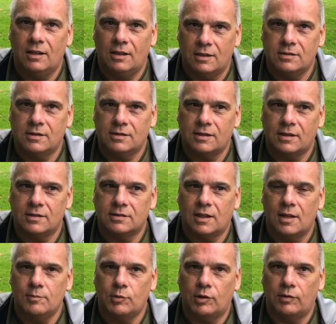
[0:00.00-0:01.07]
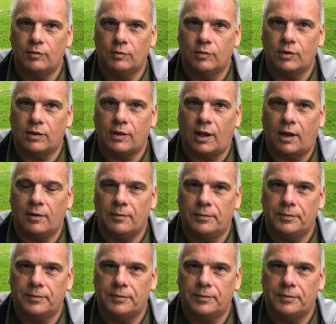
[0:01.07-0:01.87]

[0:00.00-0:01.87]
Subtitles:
it's just excitement with that.